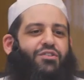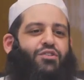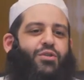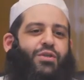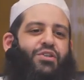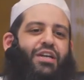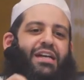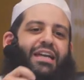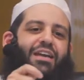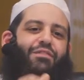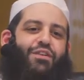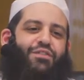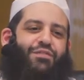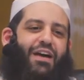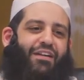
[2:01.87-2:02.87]
Azza wa Jal gave
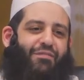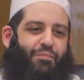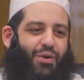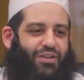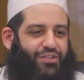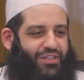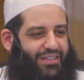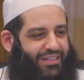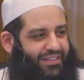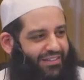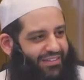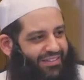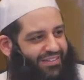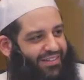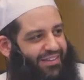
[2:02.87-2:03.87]
us five prayers a day
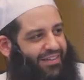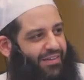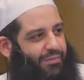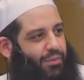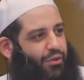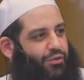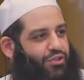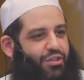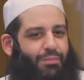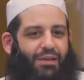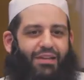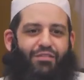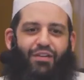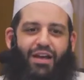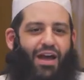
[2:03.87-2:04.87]
because the
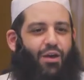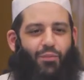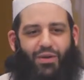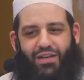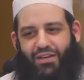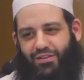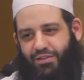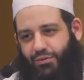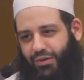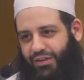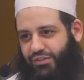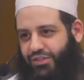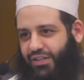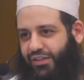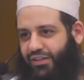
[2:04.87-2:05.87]
believer can't wait until
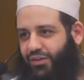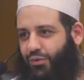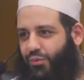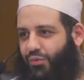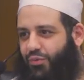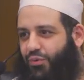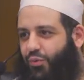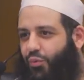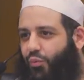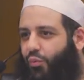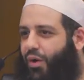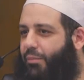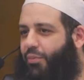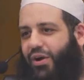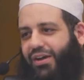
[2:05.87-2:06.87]
next day.
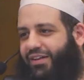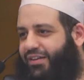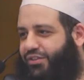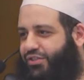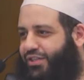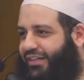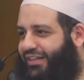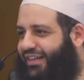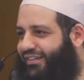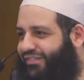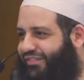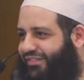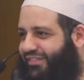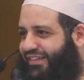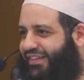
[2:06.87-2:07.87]
One prayer a day is not
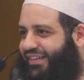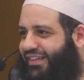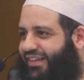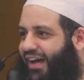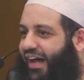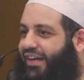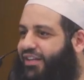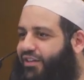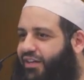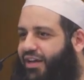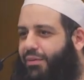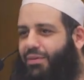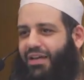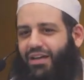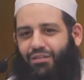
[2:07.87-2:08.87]
enough. I need to
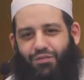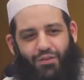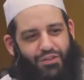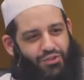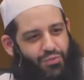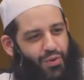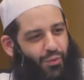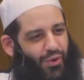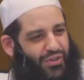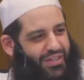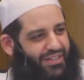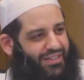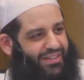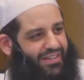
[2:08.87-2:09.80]
come again for this reward.